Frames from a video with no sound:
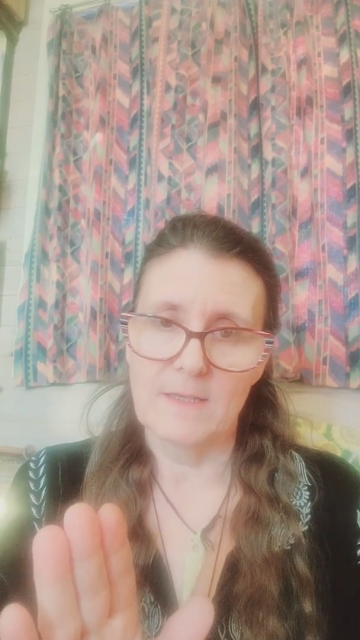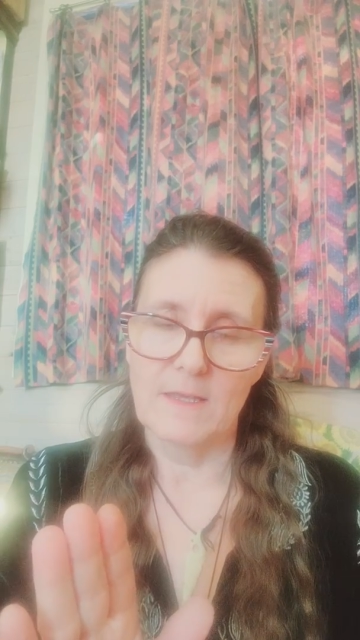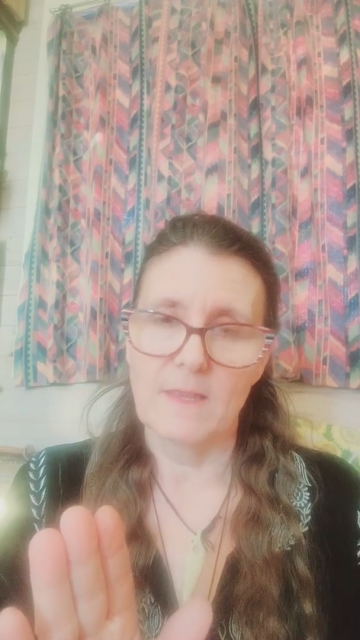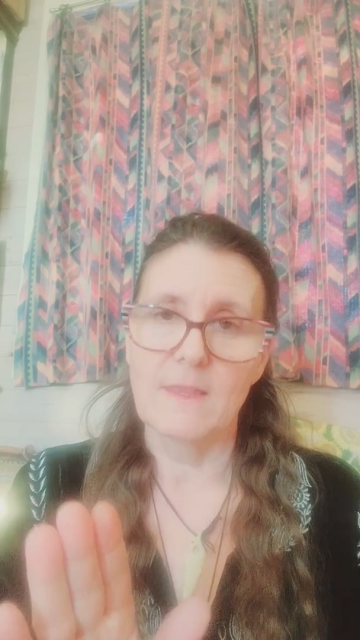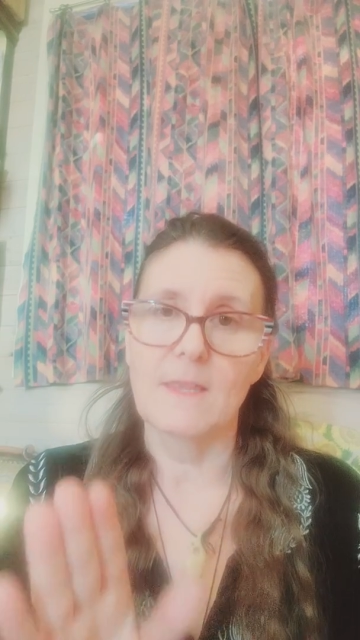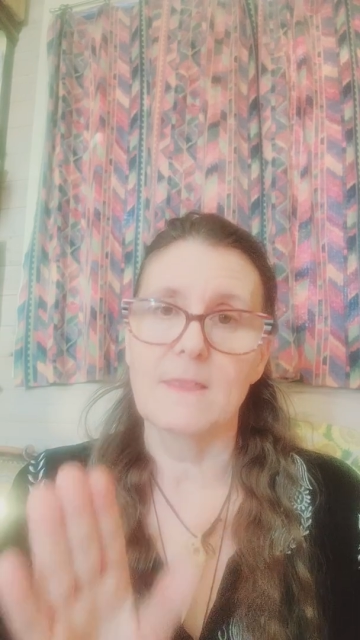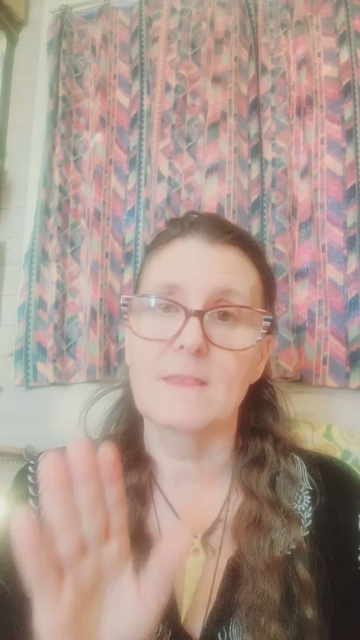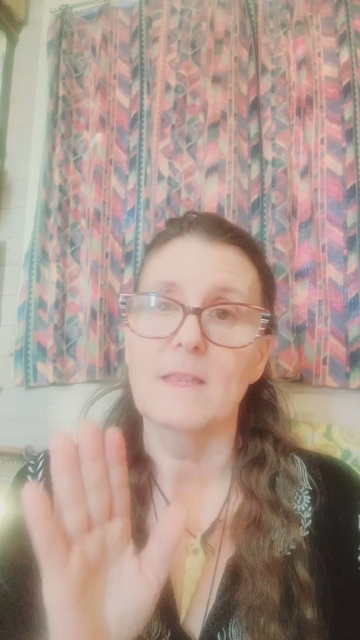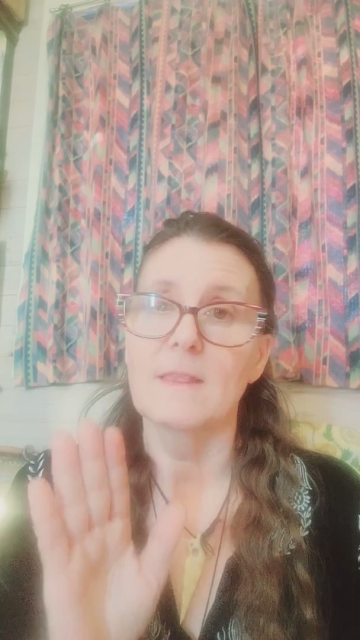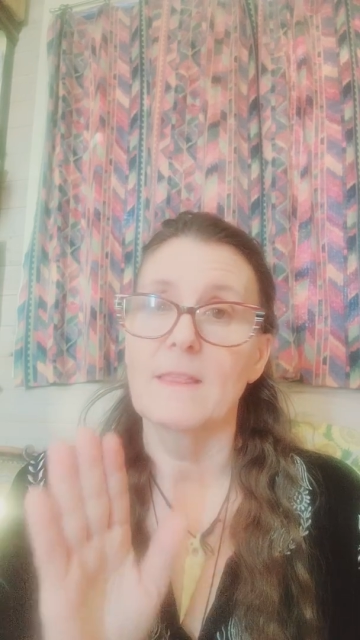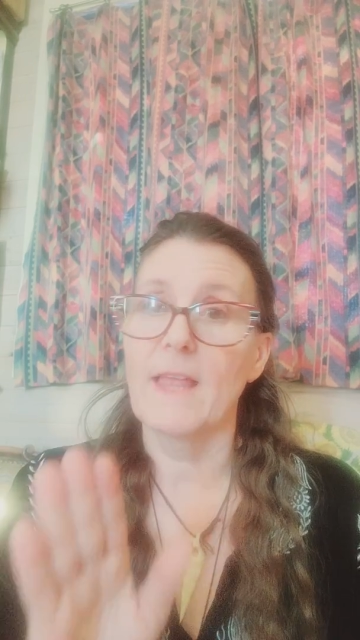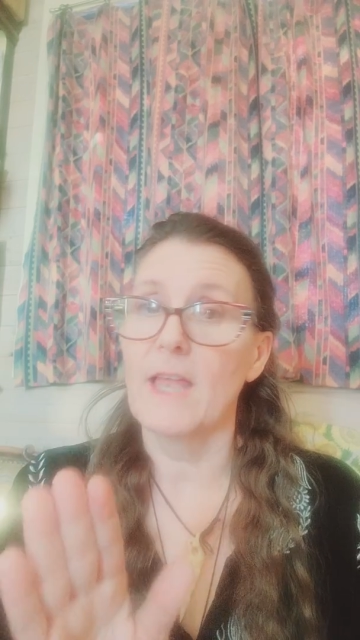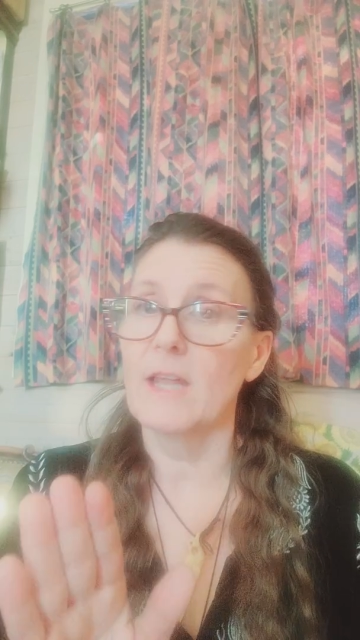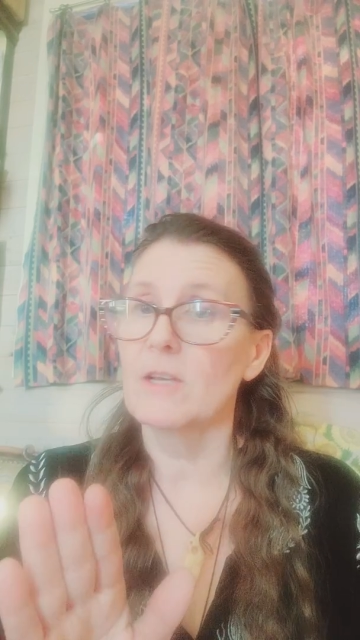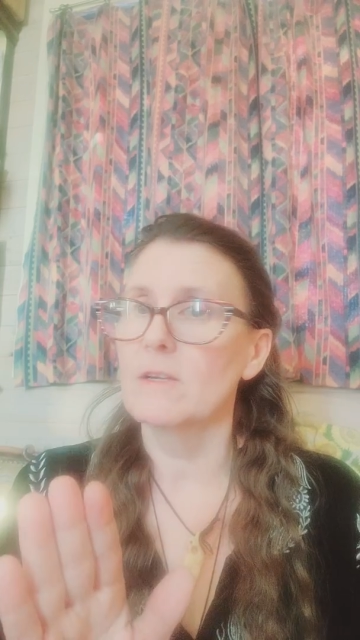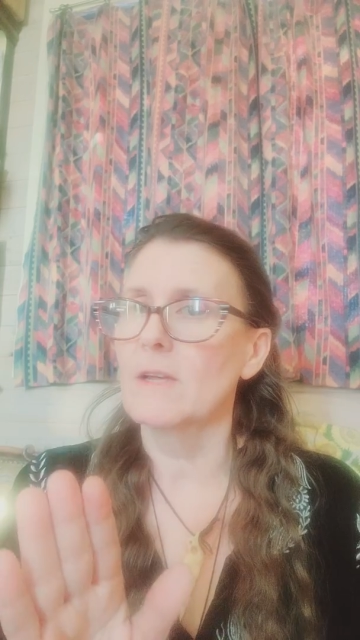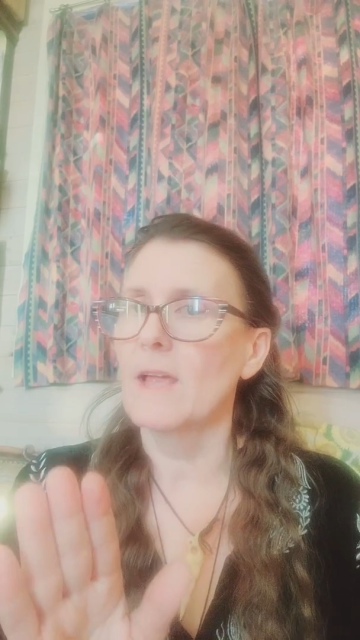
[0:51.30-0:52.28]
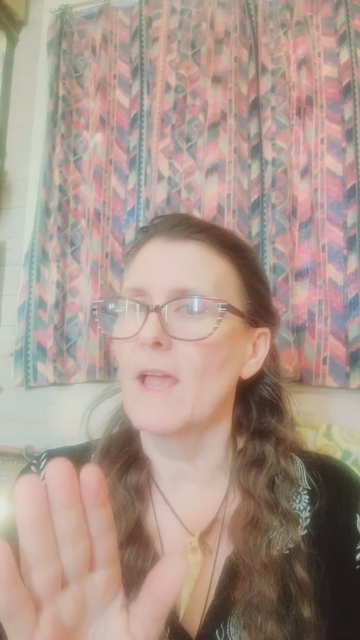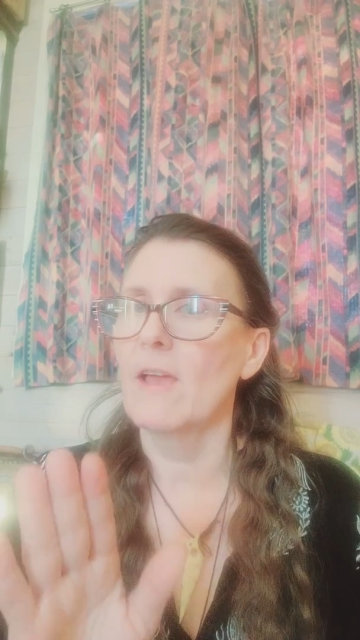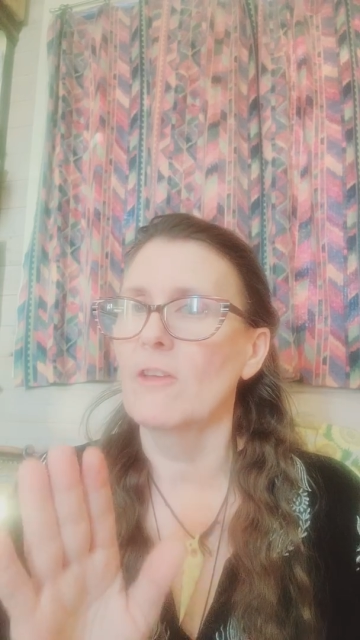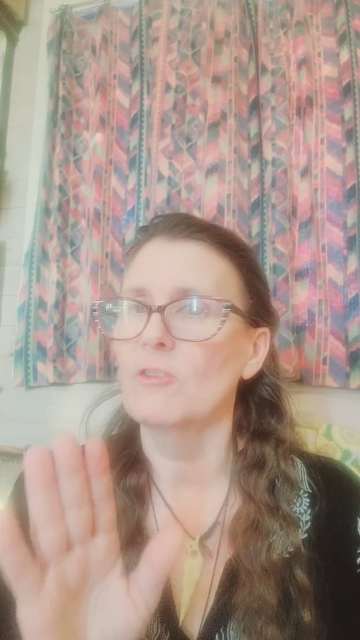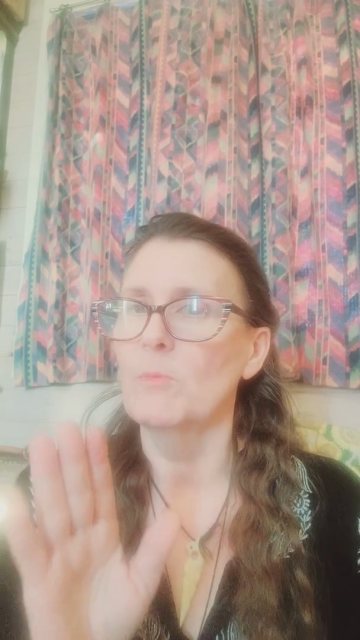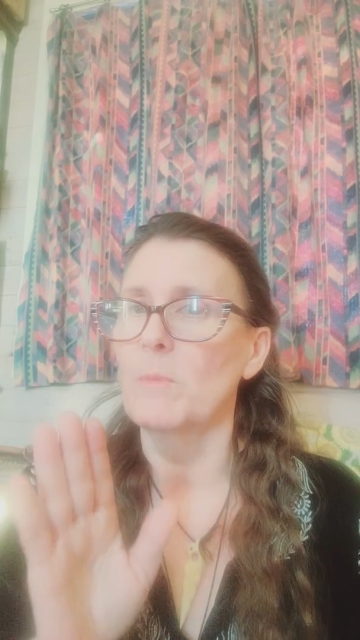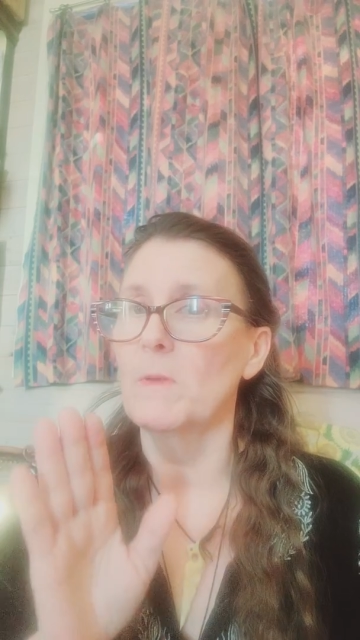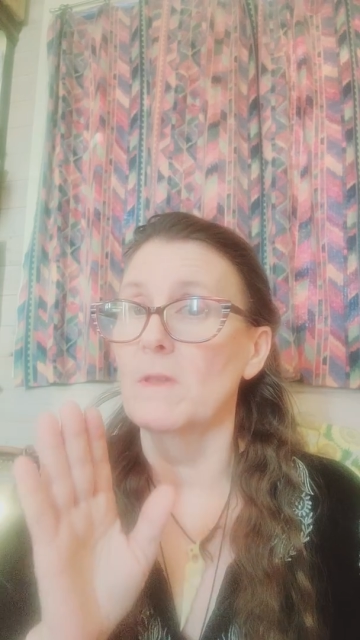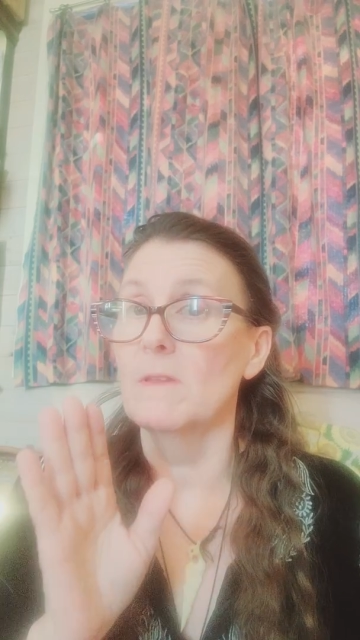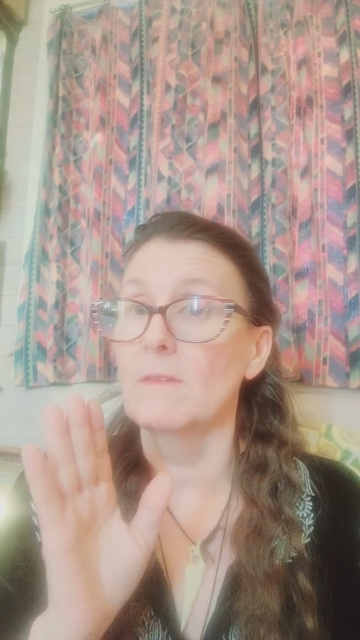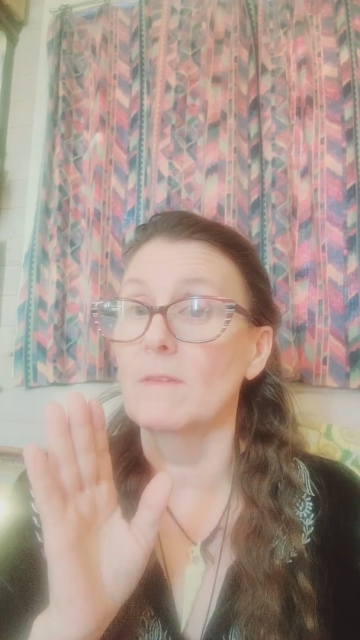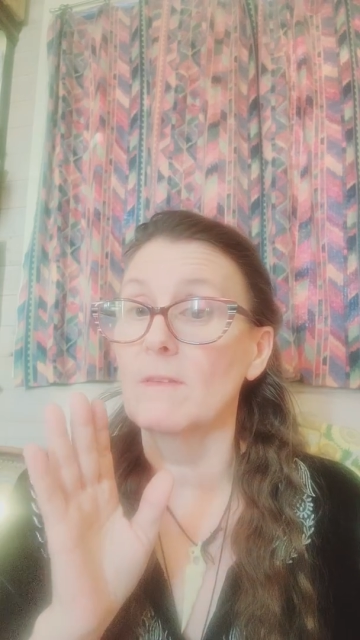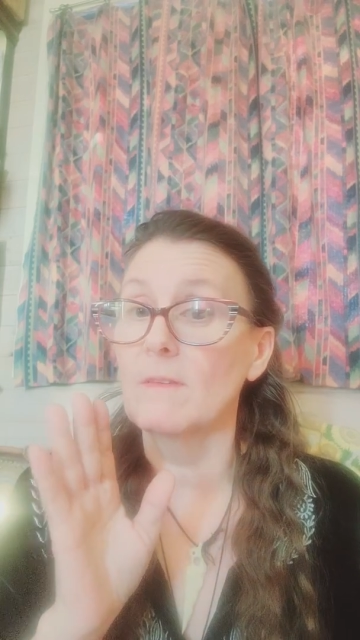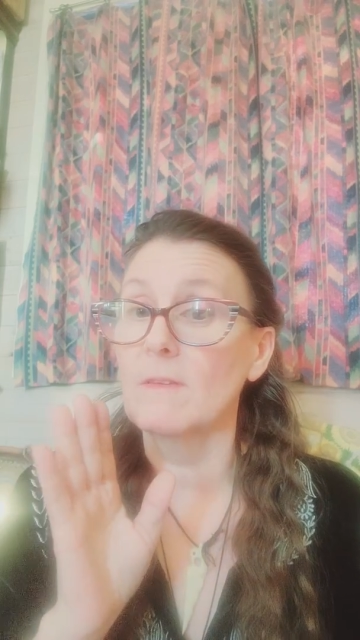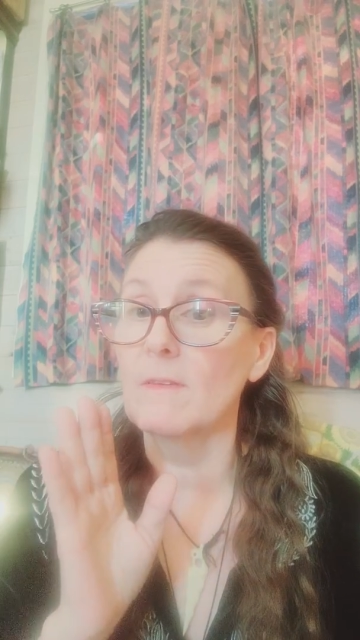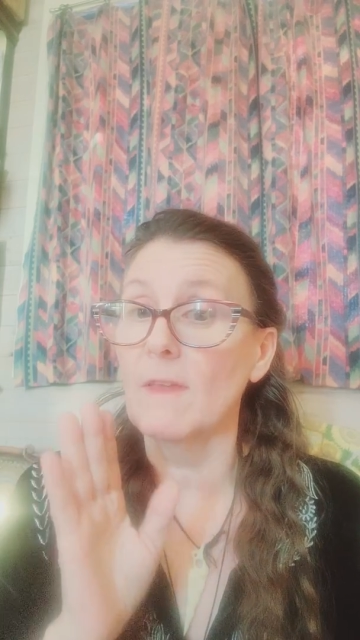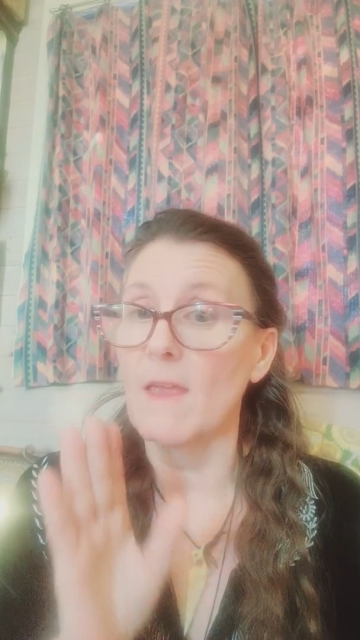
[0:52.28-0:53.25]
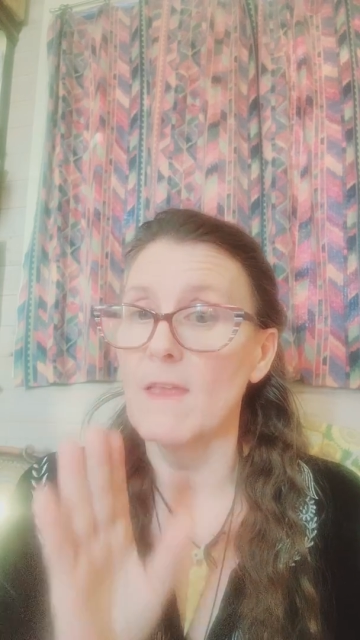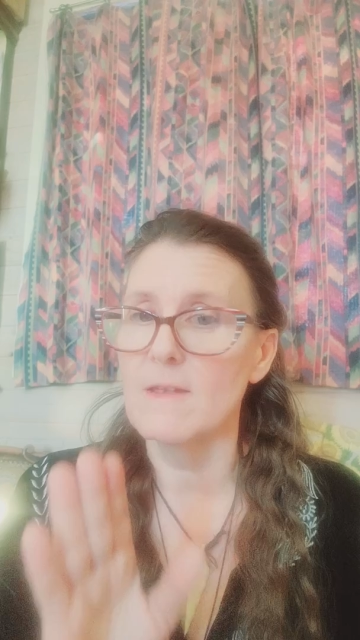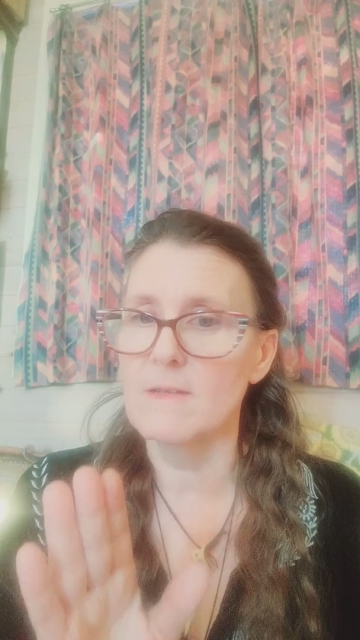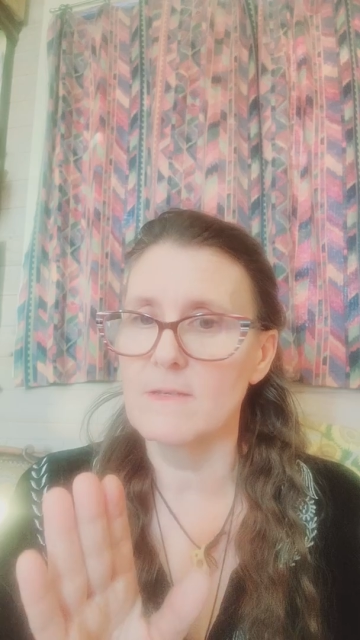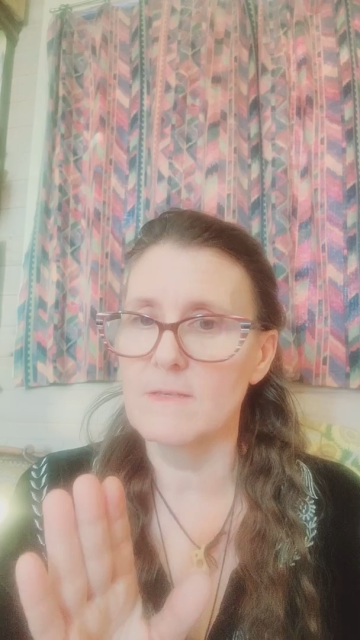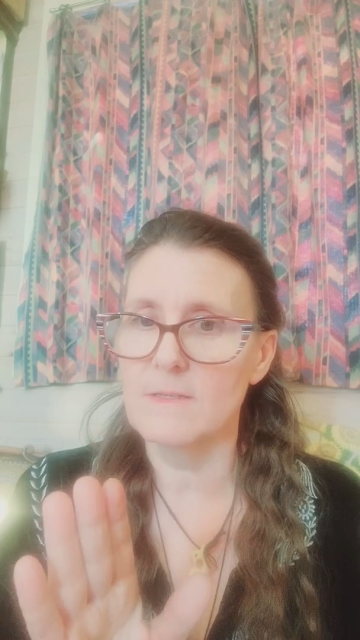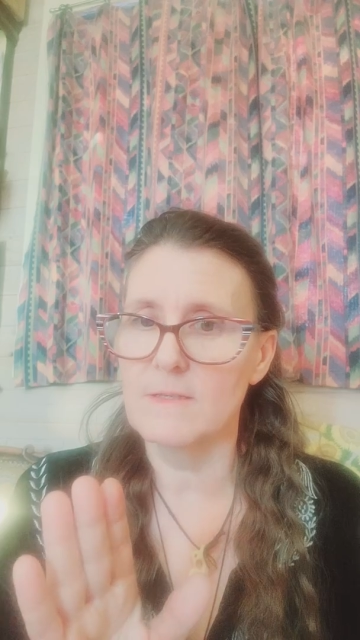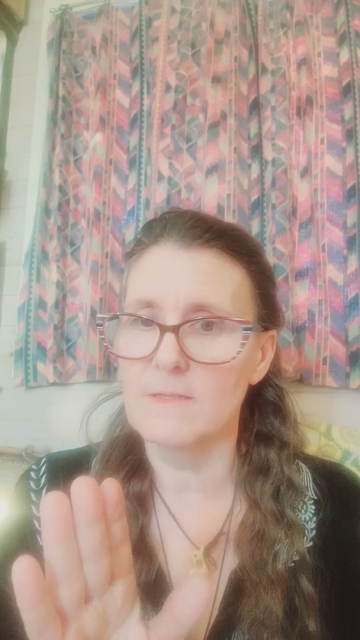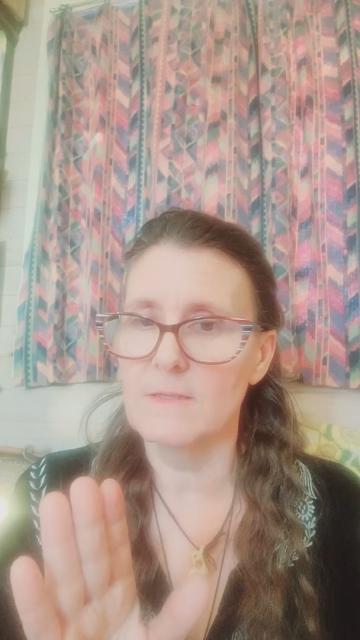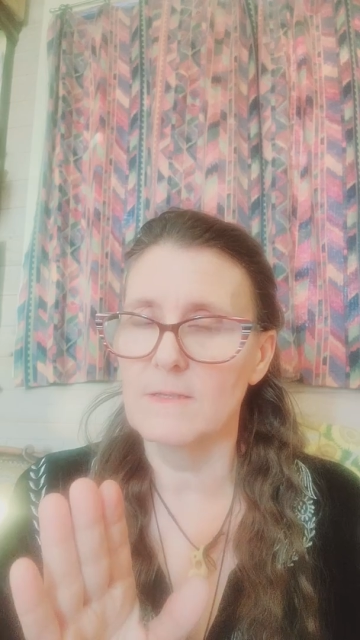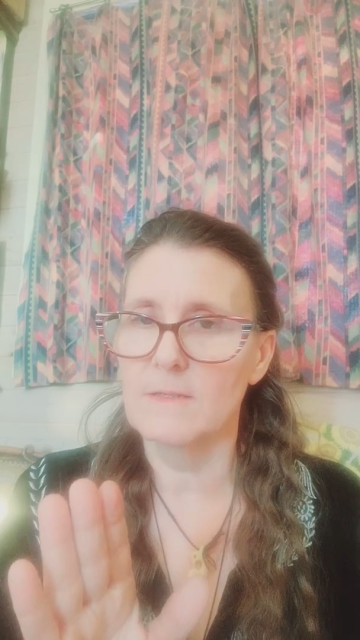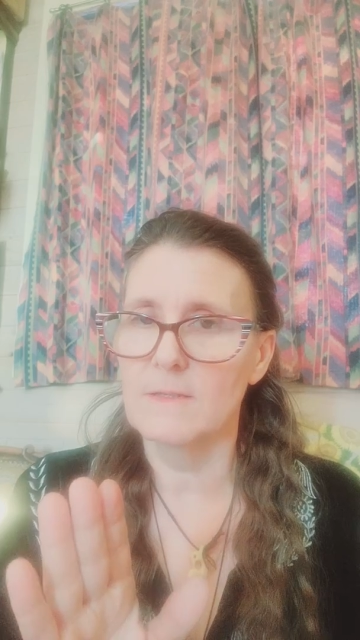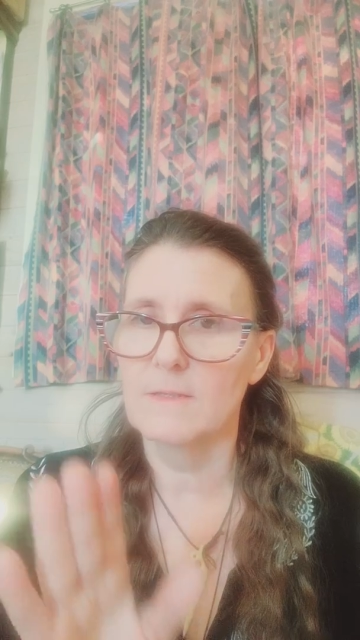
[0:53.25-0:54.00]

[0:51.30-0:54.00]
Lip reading: that the letter has been sent